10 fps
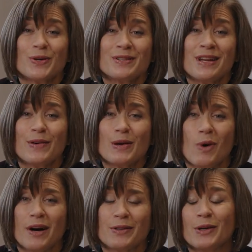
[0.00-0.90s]
ordinary
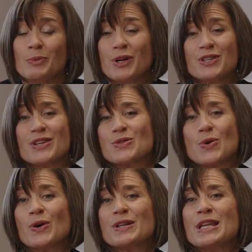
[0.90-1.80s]
water and we're just
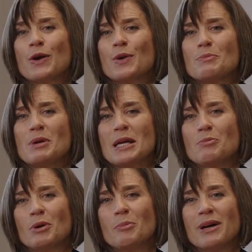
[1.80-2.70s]
ordinary
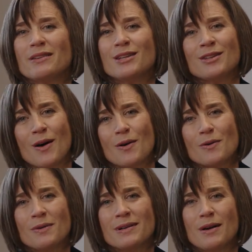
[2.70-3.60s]
people, but you
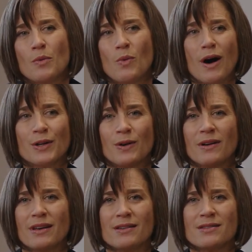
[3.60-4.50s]
know, water
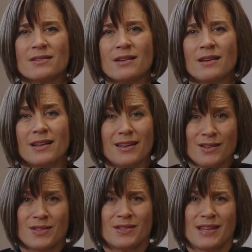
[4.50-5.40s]
is
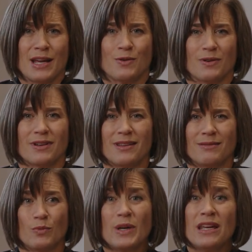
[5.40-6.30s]
sacred.
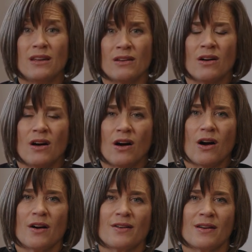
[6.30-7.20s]
We
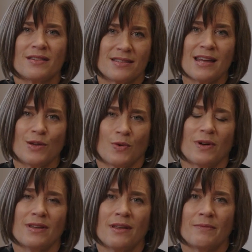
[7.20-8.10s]
are
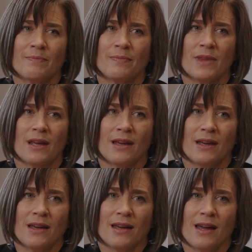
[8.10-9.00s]
sacred.
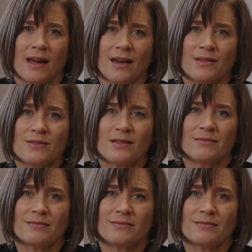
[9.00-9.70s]
And